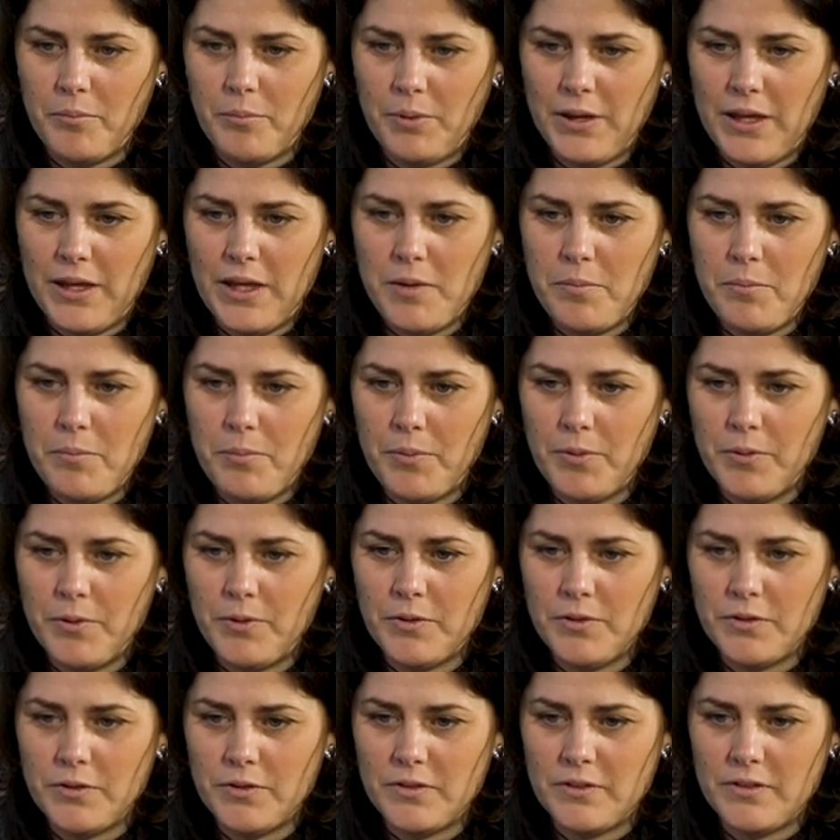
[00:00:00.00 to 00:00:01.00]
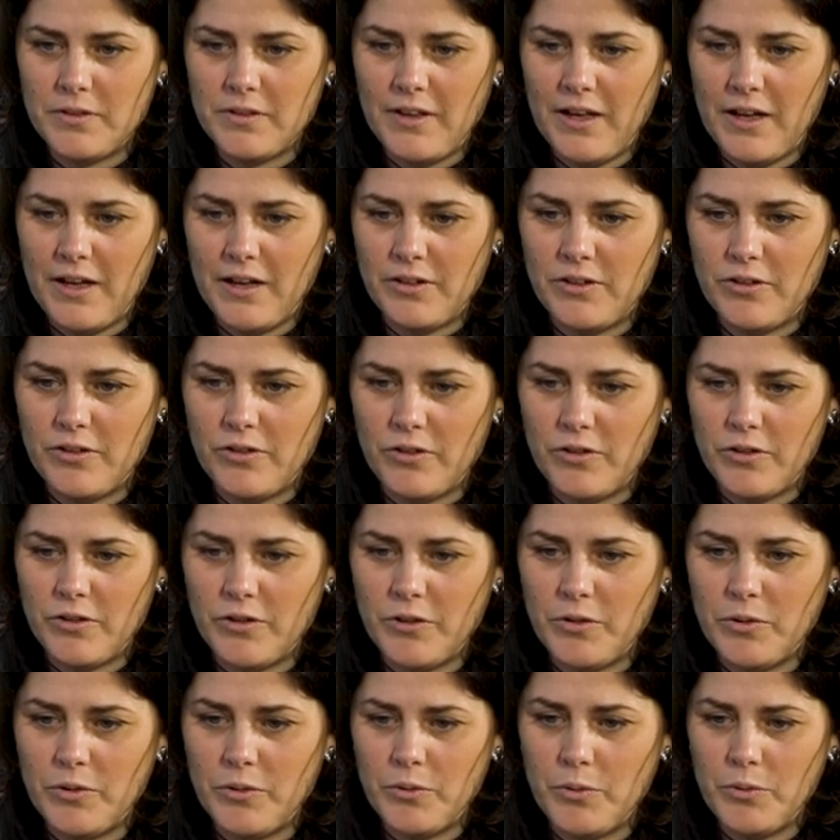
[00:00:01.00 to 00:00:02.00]
people that
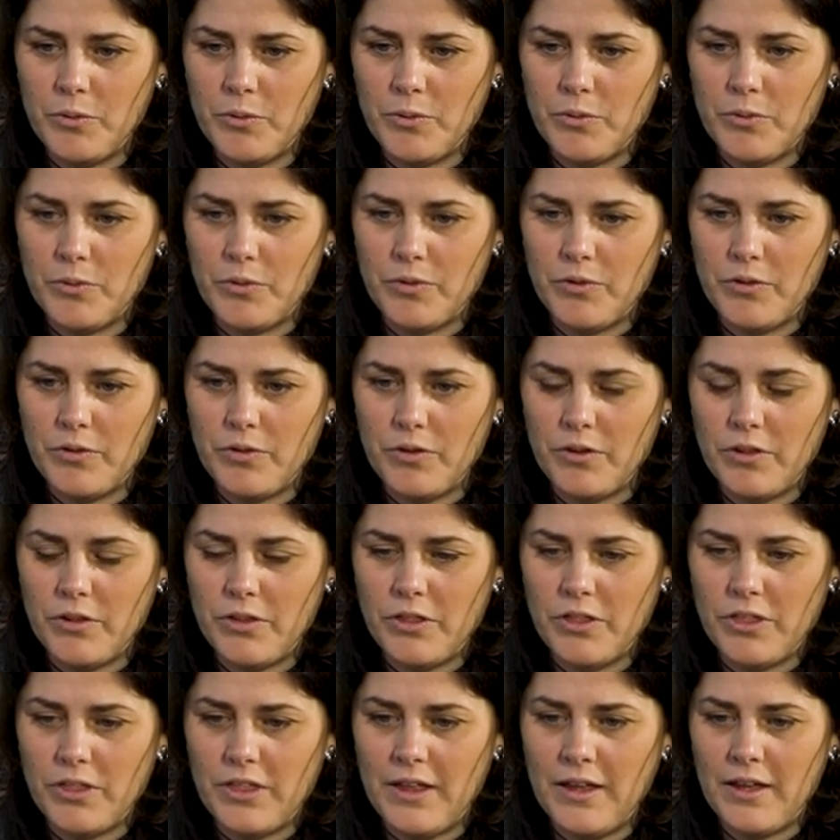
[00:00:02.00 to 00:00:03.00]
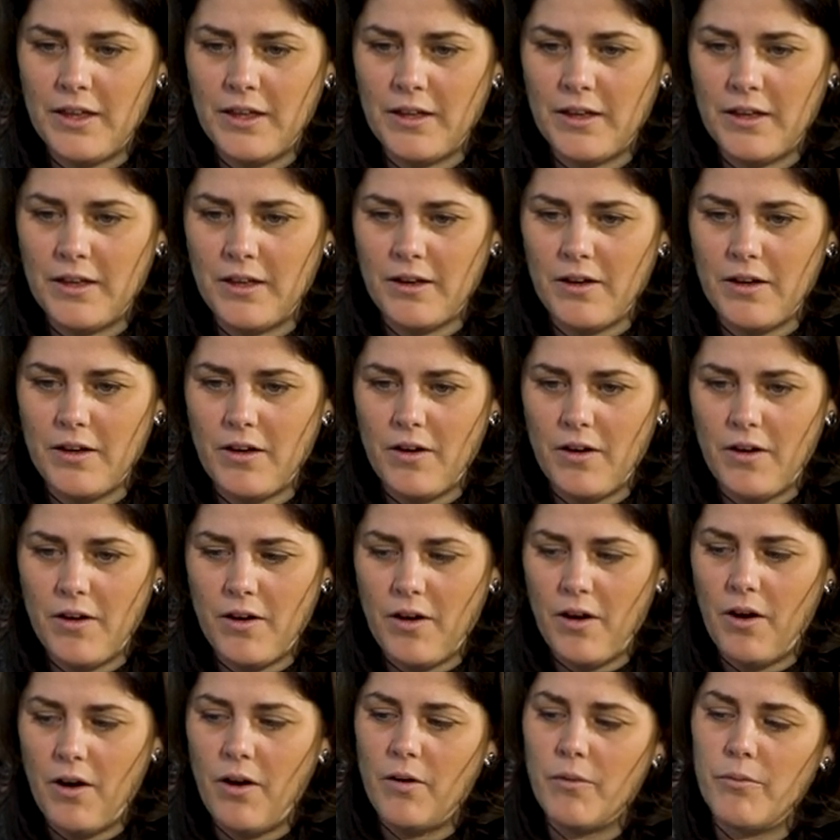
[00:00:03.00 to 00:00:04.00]
you think
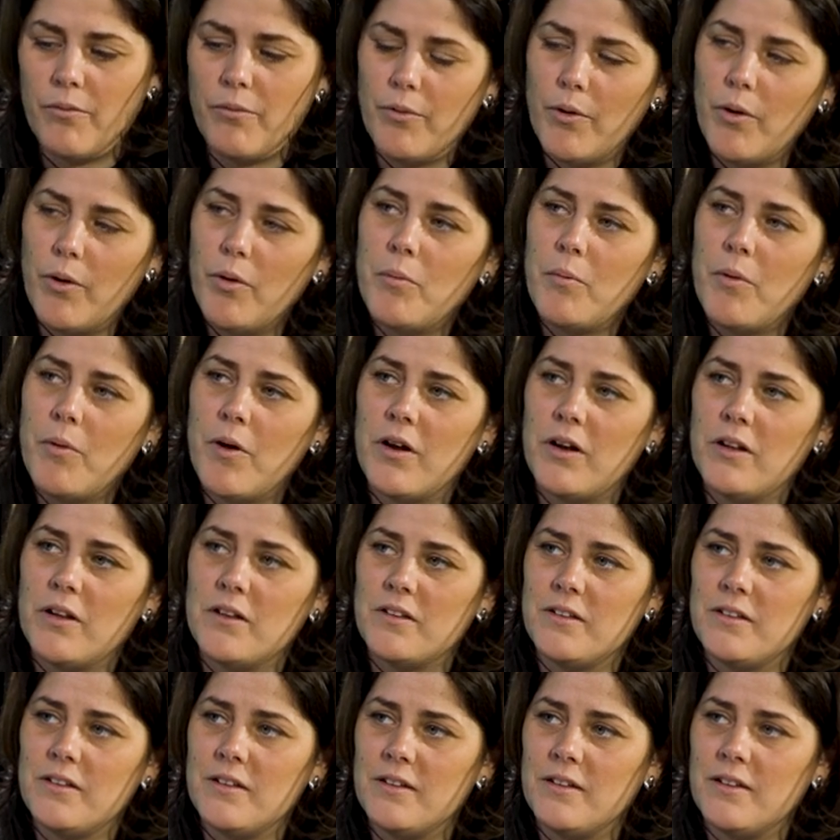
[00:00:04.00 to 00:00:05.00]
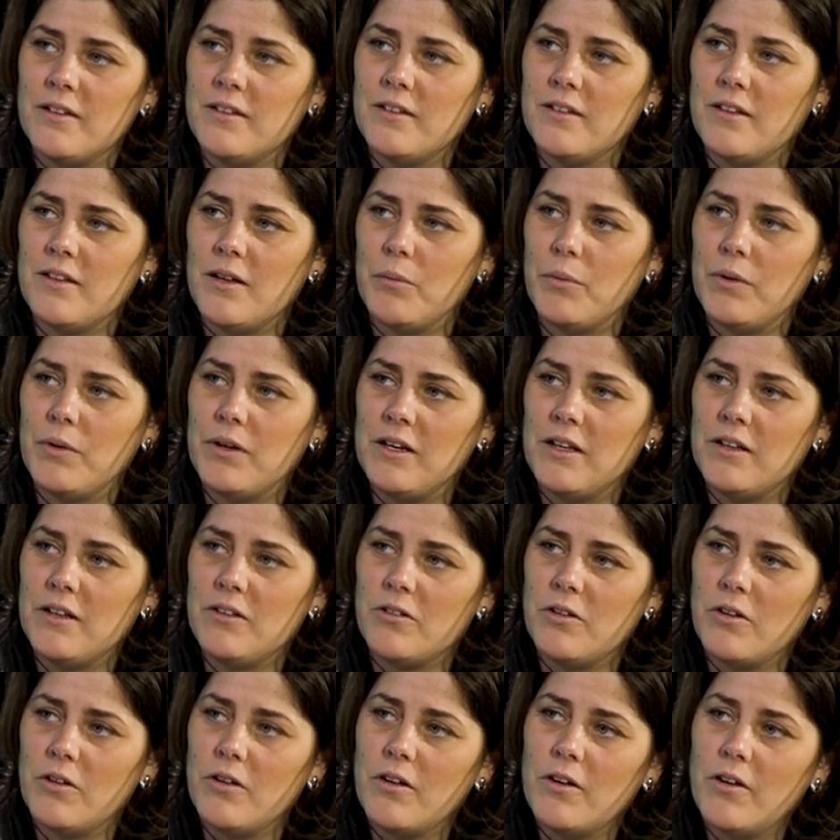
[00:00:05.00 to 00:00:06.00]
are role models in this that we need
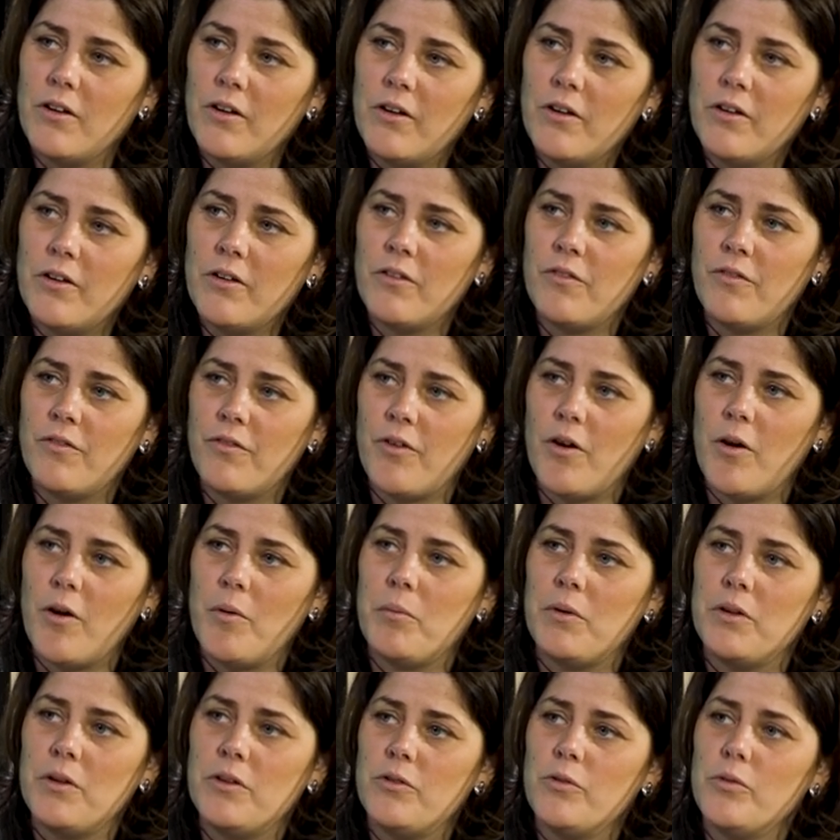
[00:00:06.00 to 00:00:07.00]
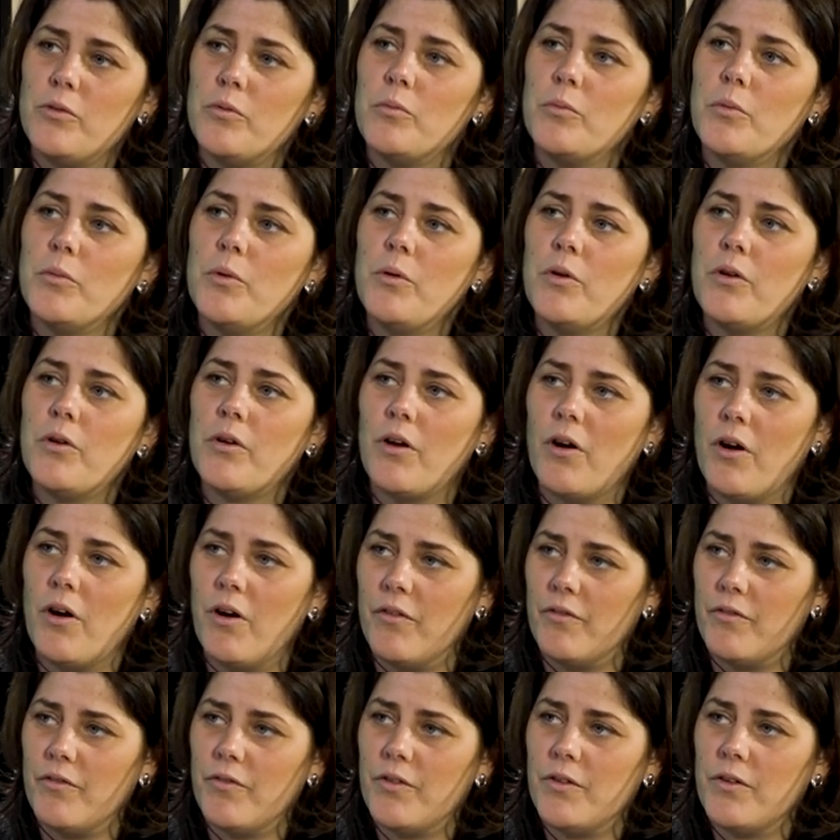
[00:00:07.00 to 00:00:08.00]
to learn from and do more
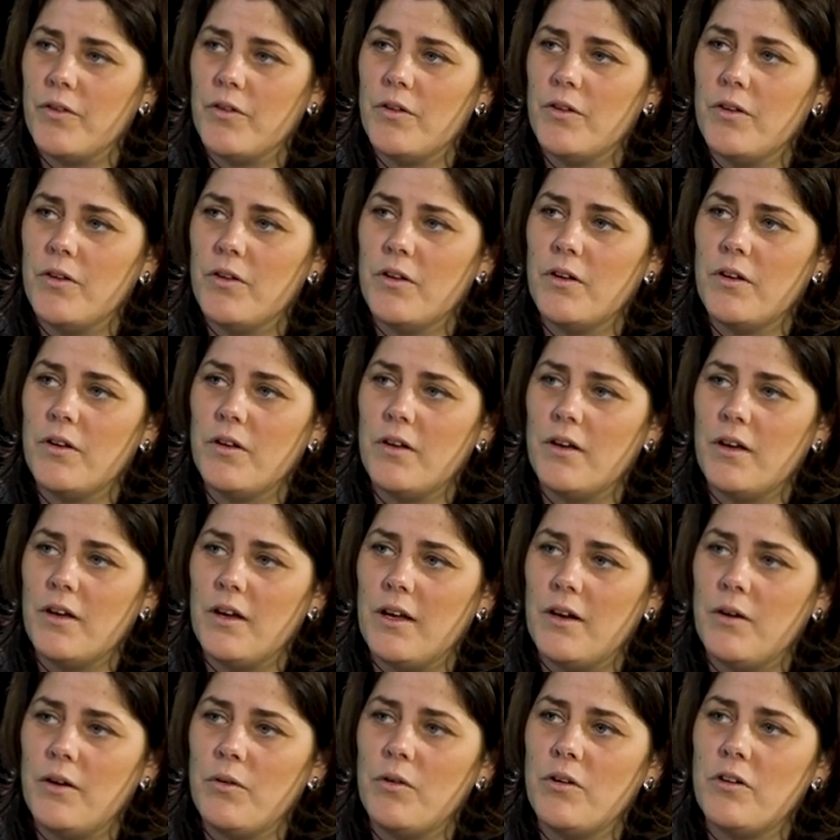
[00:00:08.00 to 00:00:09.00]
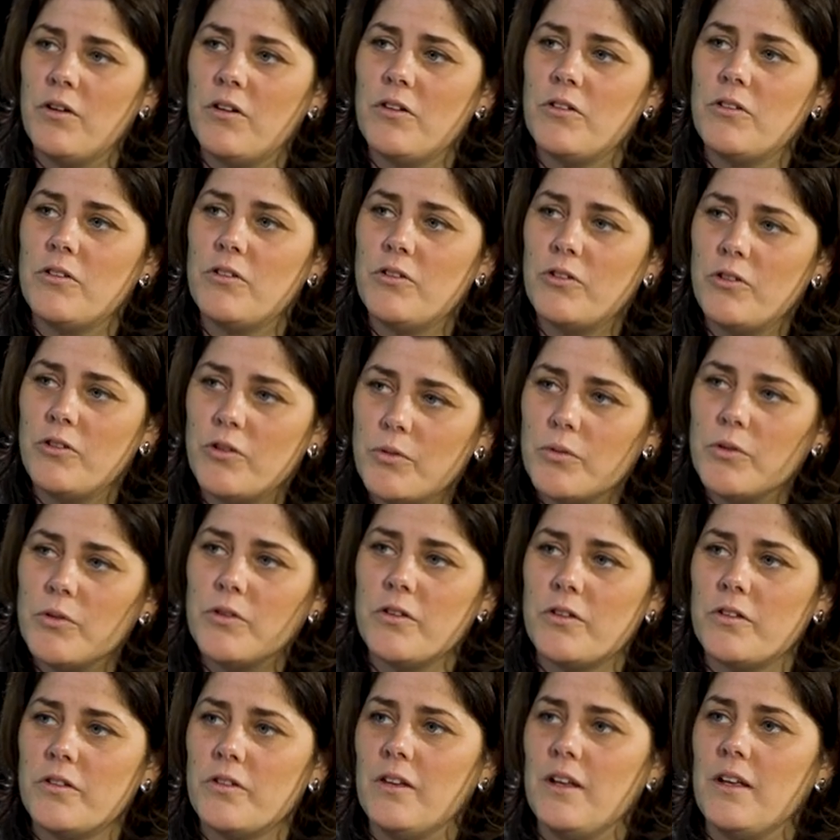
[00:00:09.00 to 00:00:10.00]
of in order to
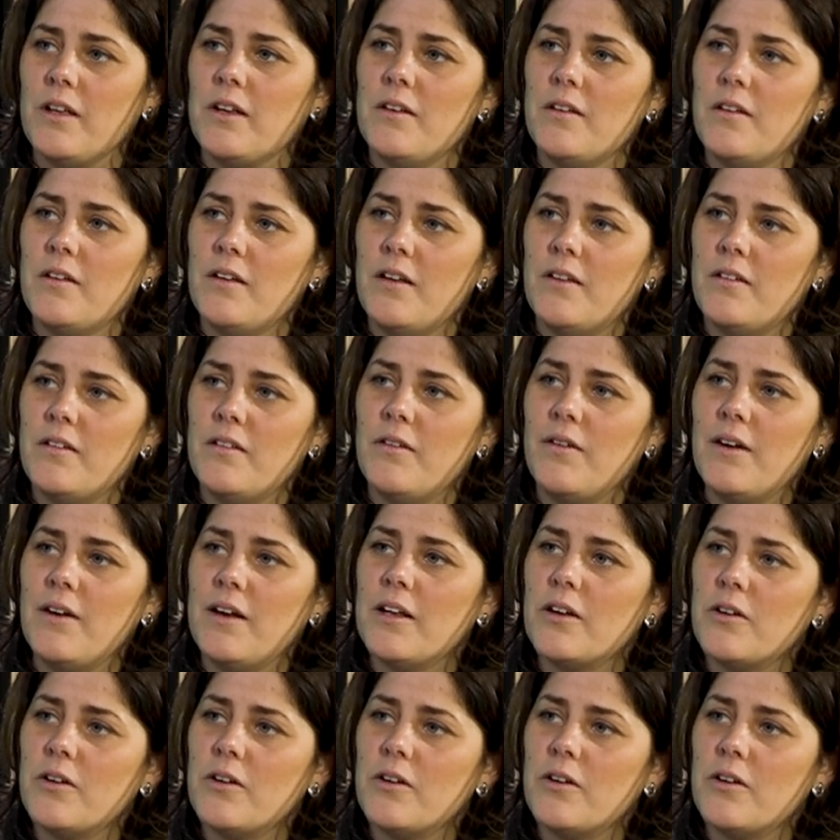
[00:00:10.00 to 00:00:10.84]
succeed? Is there any